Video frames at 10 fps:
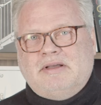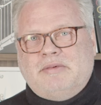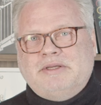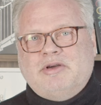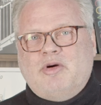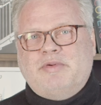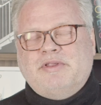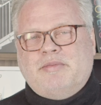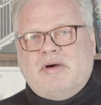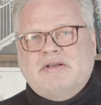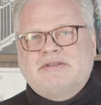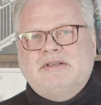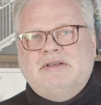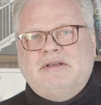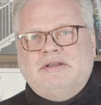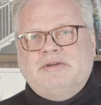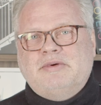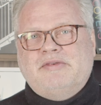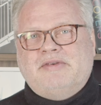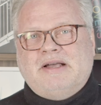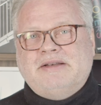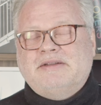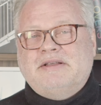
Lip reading: When you open the box, you will find